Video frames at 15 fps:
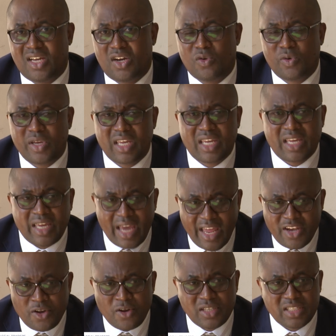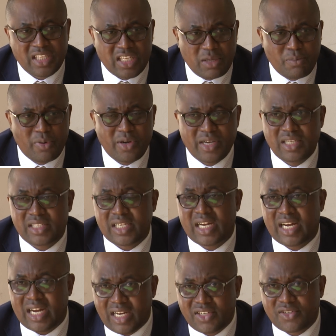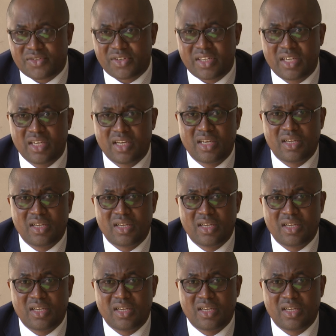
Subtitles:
We cannot keep on as a country